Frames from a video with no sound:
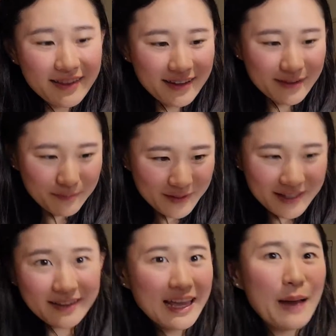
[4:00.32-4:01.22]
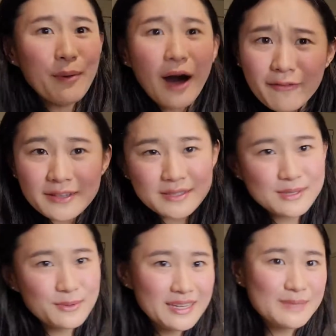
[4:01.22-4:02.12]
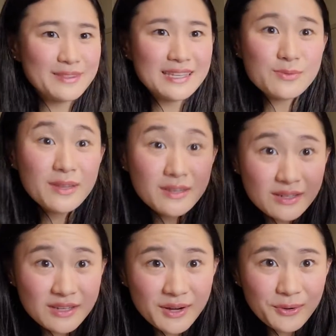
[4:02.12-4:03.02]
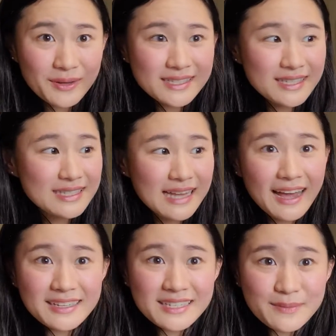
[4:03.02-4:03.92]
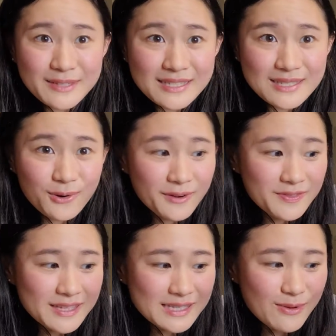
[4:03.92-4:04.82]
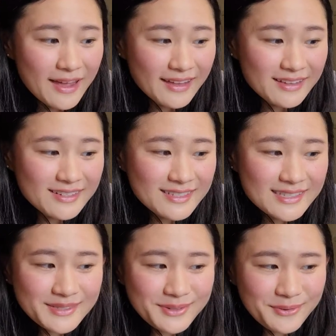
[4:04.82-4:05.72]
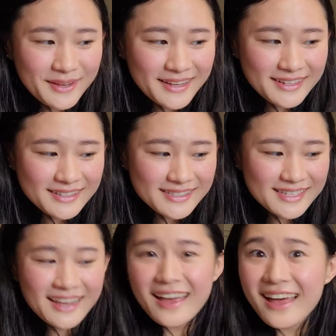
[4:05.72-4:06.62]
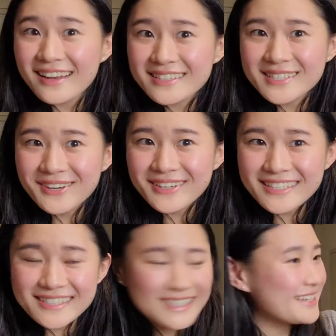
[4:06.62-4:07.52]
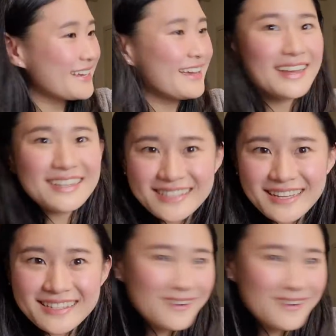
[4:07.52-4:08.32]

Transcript: and then you take the cap off and you squeeze, but this one, no. It's designed to be stored this way and you just squeeze and it's so easy. It's